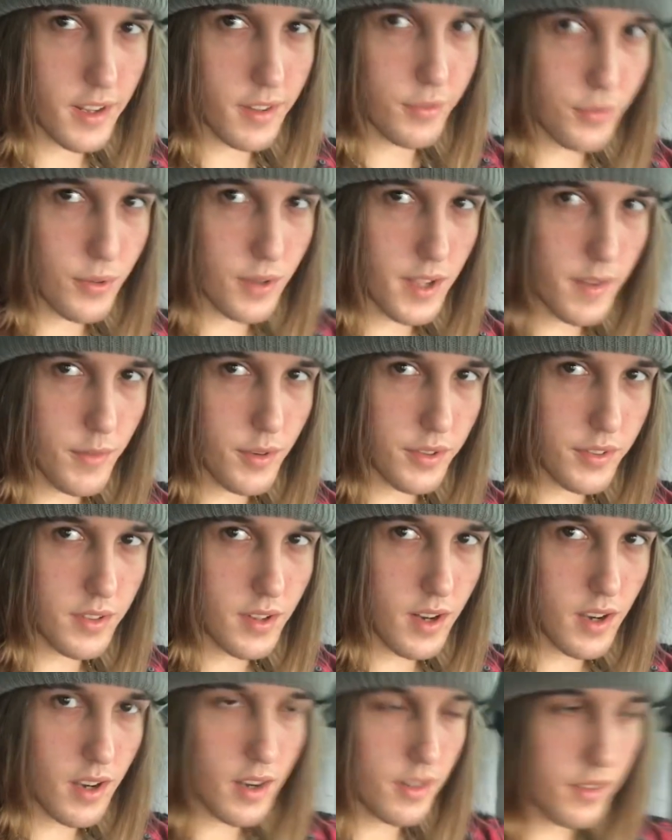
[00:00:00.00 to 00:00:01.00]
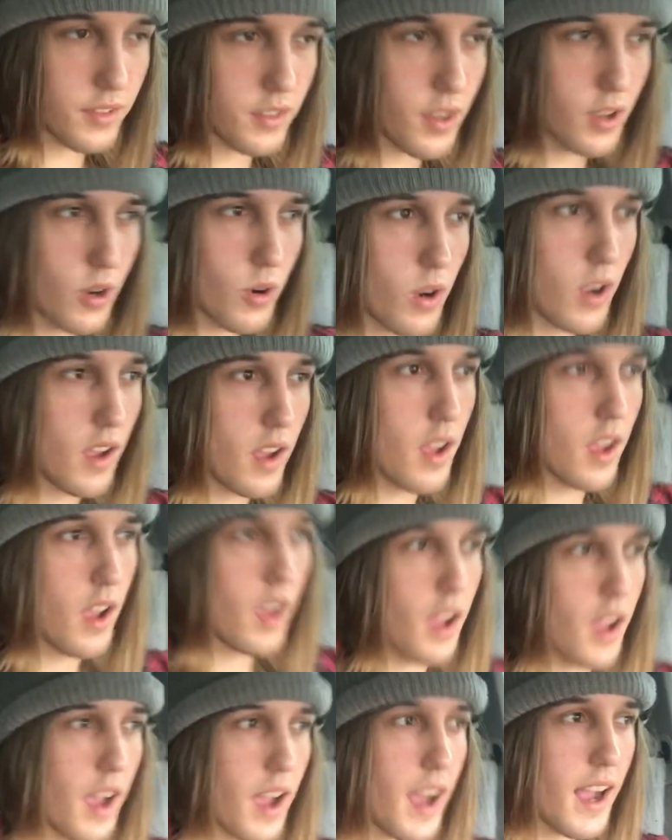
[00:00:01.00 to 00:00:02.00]
from Everstar. So,
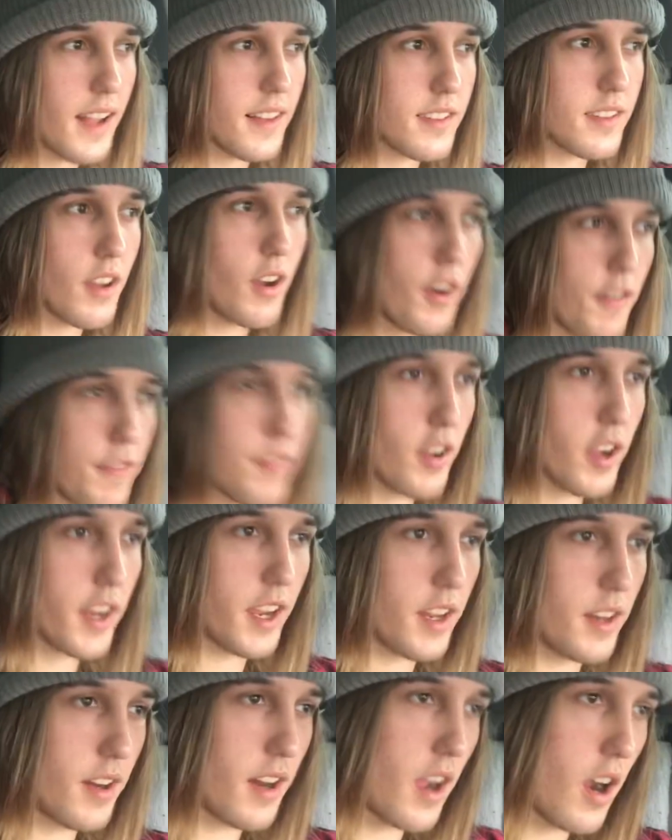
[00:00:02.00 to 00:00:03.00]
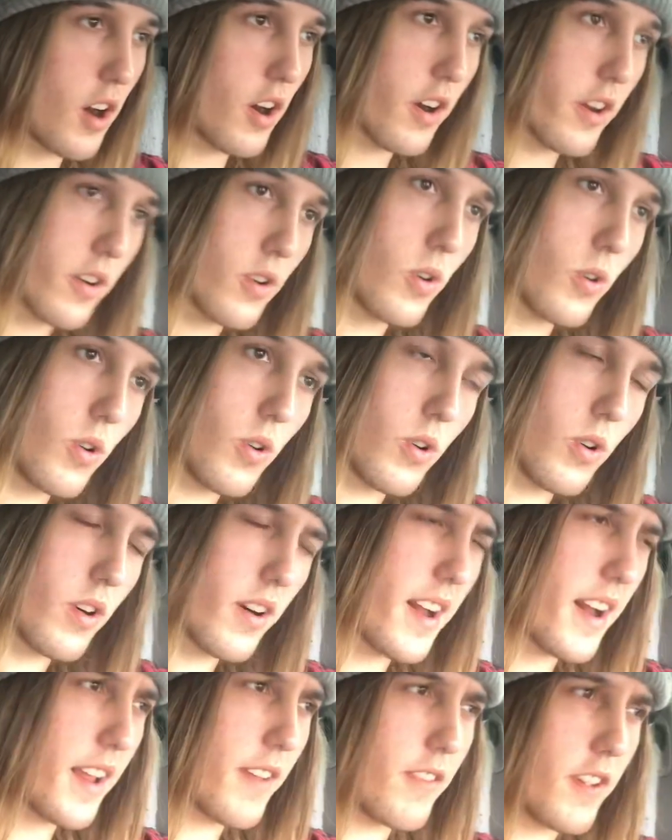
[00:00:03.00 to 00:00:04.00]
I saw a fucking article, or
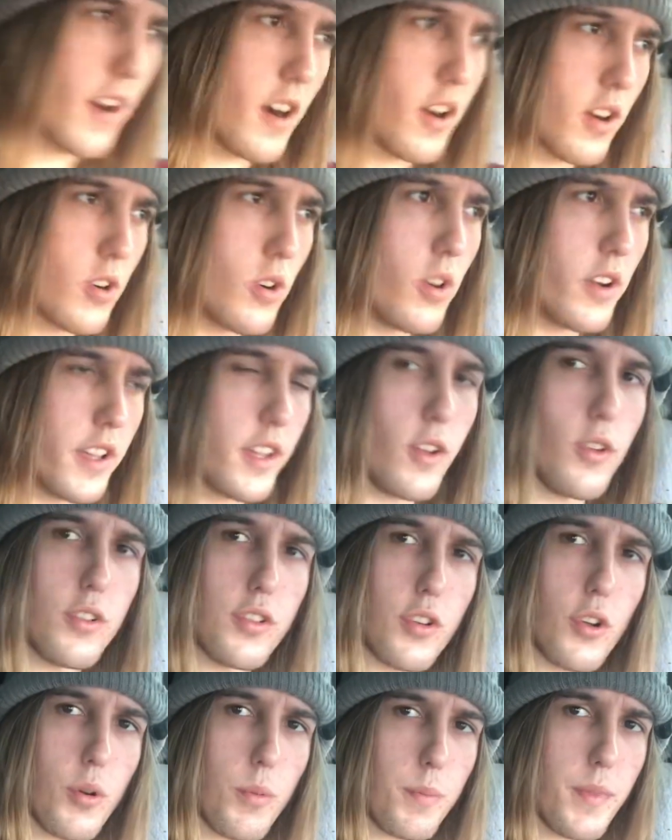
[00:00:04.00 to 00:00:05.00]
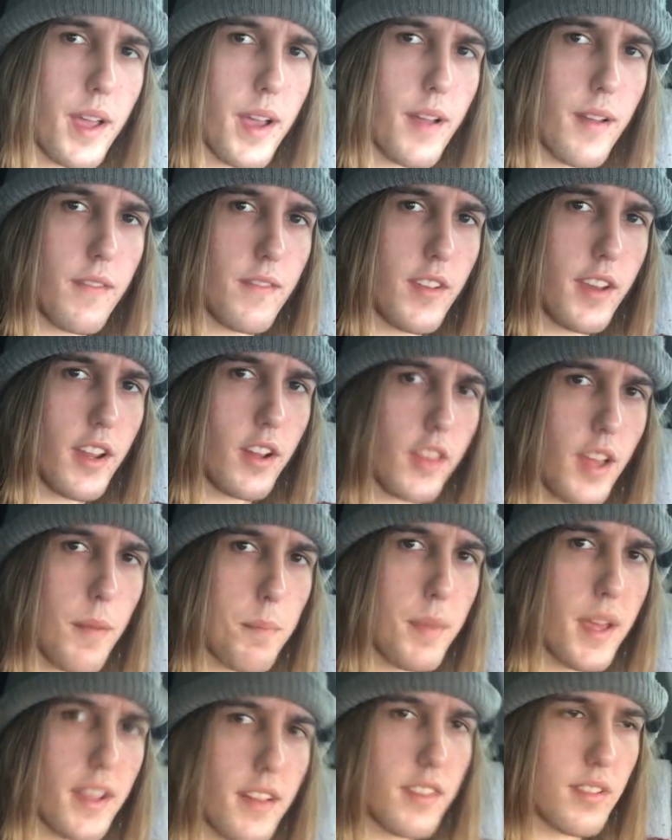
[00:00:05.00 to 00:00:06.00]
not even an article, a YouTube that video that
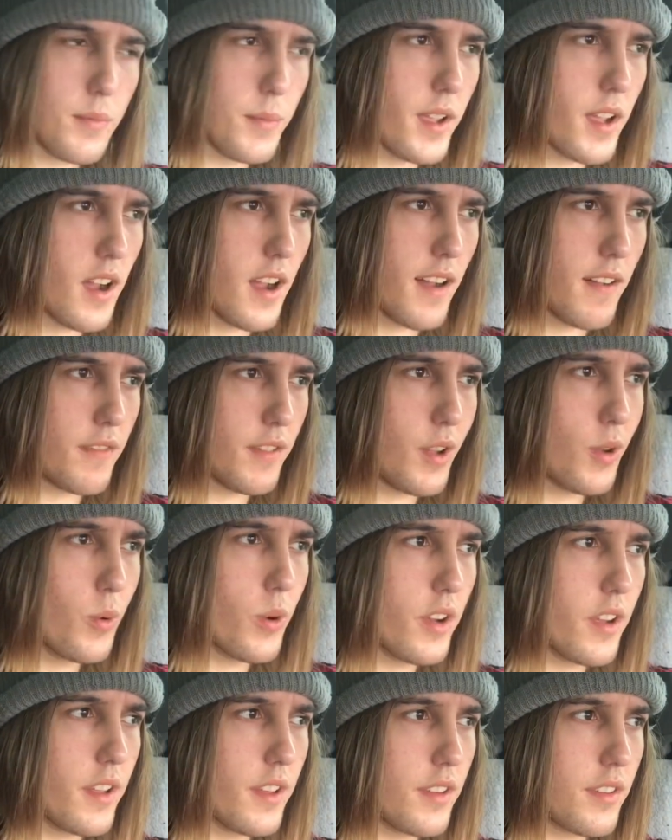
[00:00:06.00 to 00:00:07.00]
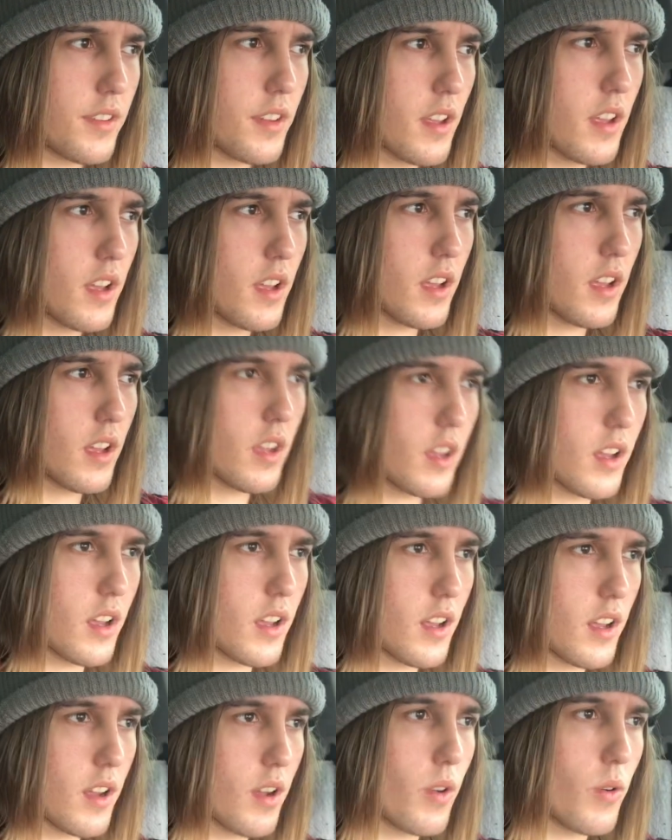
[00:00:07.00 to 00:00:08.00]
pissed me off. It was,
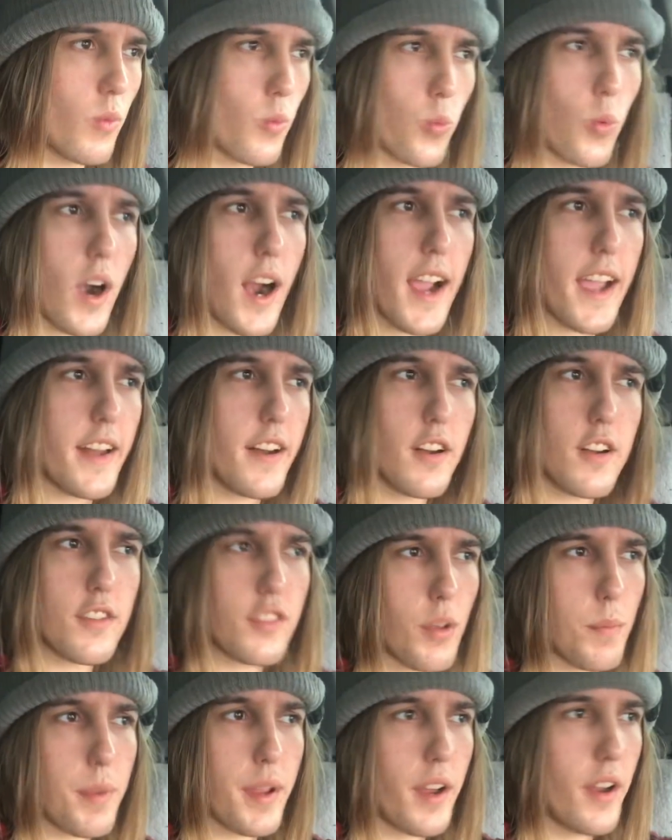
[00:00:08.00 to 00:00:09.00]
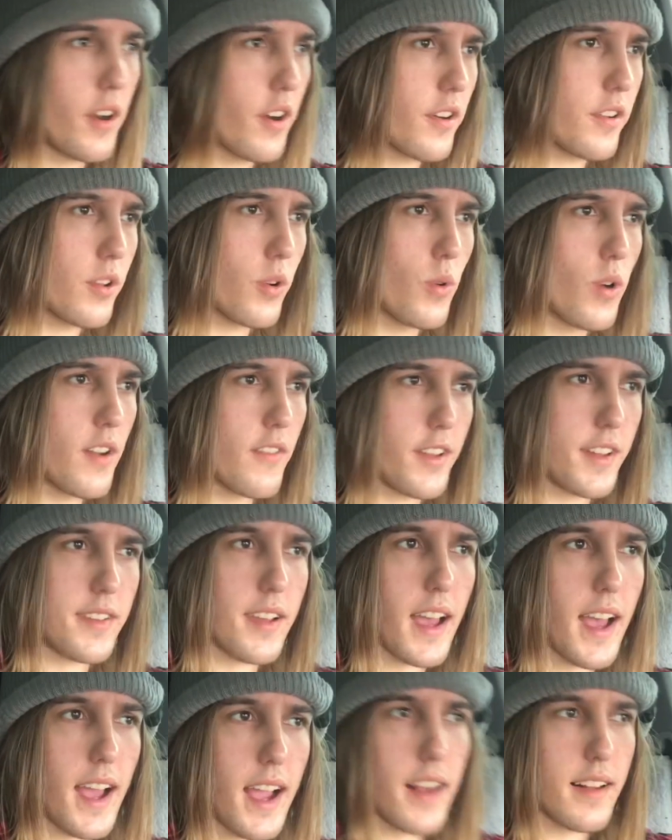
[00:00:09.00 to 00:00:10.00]
rioters appear to have
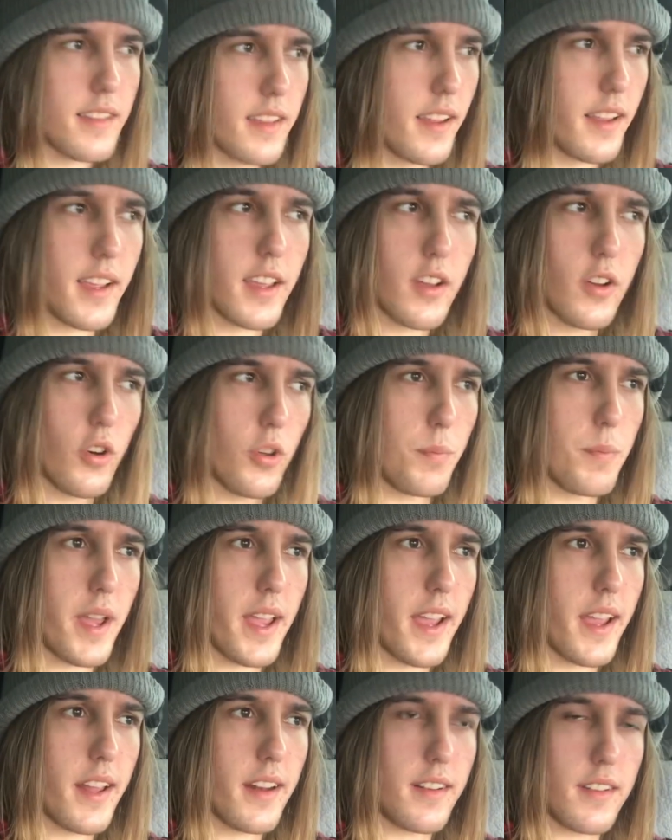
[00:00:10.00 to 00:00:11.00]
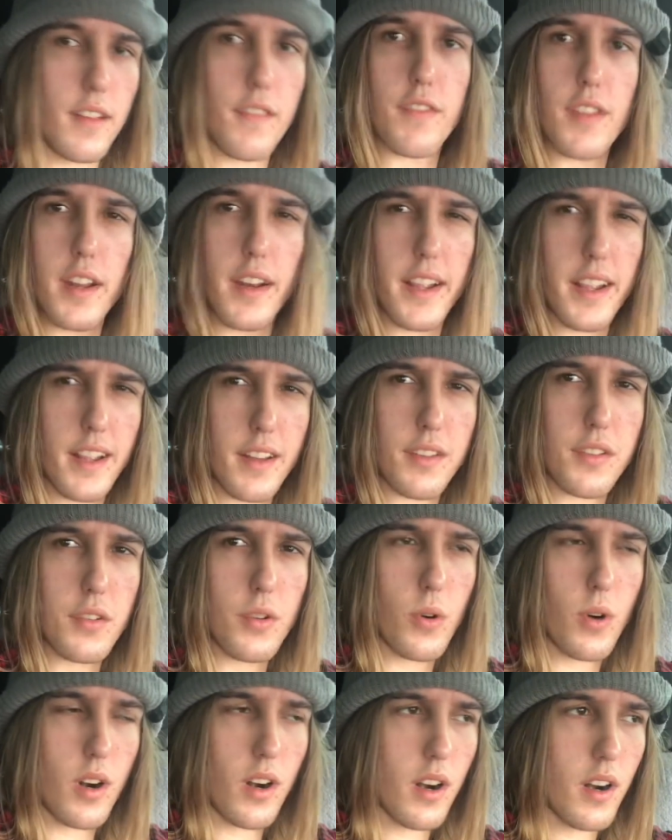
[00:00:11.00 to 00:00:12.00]
attacked and killed man defending his
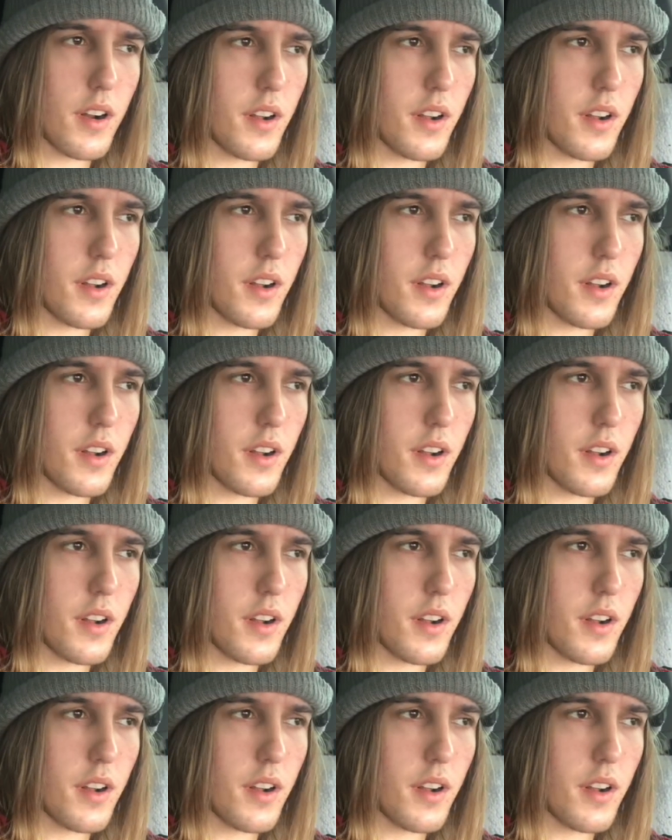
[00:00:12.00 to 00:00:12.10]
store.